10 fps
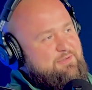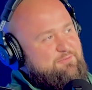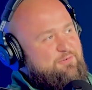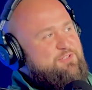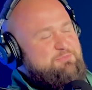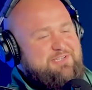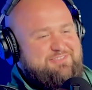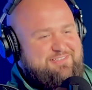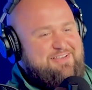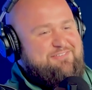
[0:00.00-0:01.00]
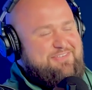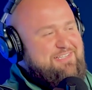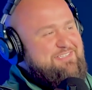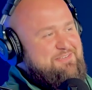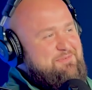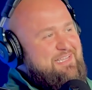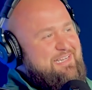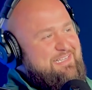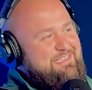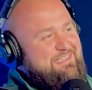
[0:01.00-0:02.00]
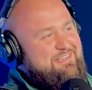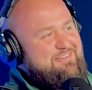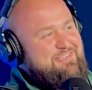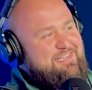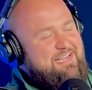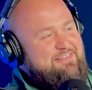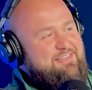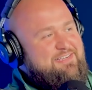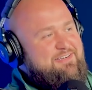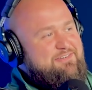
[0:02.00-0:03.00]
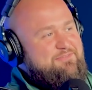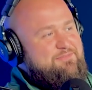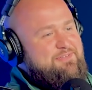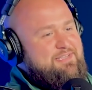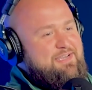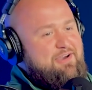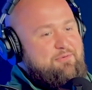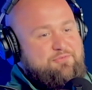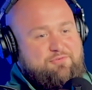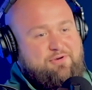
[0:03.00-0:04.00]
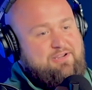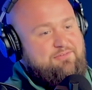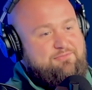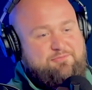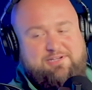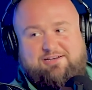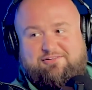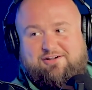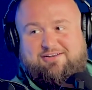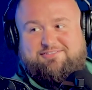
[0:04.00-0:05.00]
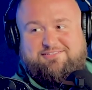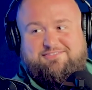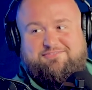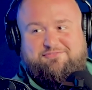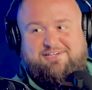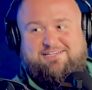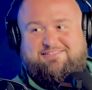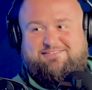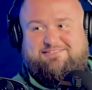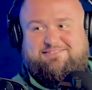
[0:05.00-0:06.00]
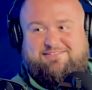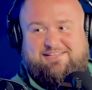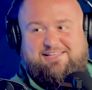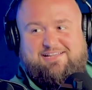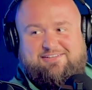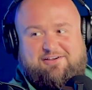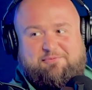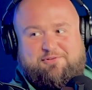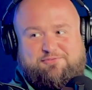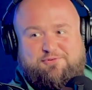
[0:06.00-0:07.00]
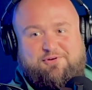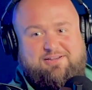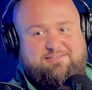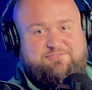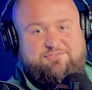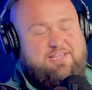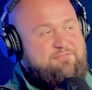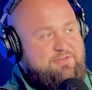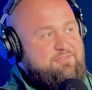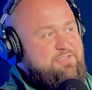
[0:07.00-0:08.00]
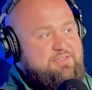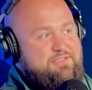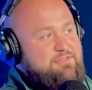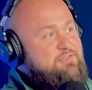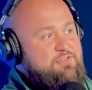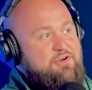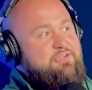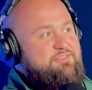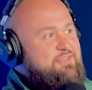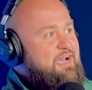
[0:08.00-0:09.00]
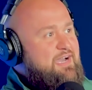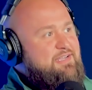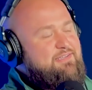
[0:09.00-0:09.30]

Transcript: First month's definitely intimidating. You get out there, and I was around. We had a lot of seasoned vets at that time on the floor. I was definitely the youngest guy,